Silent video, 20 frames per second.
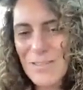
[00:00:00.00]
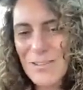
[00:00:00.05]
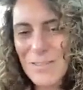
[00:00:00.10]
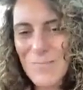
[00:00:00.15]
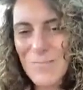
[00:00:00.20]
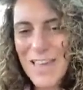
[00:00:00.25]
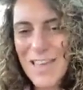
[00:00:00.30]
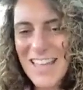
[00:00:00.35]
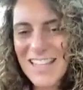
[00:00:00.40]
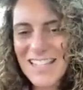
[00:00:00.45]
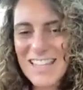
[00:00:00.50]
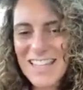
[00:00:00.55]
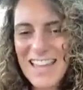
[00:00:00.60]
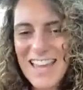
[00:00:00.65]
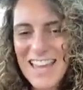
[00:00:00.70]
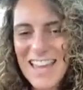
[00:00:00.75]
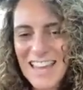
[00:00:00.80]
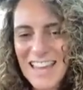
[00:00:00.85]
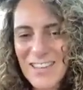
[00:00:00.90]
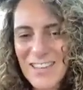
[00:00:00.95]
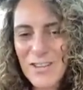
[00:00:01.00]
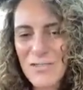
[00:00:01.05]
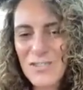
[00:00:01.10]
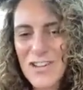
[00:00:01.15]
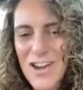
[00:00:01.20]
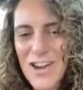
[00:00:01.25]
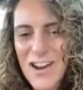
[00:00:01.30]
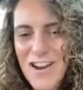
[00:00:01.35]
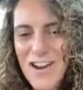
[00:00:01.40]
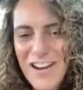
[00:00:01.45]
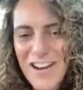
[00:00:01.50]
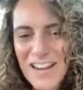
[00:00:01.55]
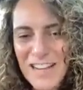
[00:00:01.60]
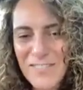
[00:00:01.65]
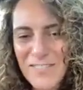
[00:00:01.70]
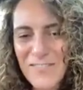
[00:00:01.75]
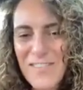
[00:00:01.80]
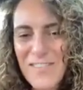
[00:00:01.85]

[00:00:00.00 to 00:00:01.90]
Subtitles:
with men saying you're tarring and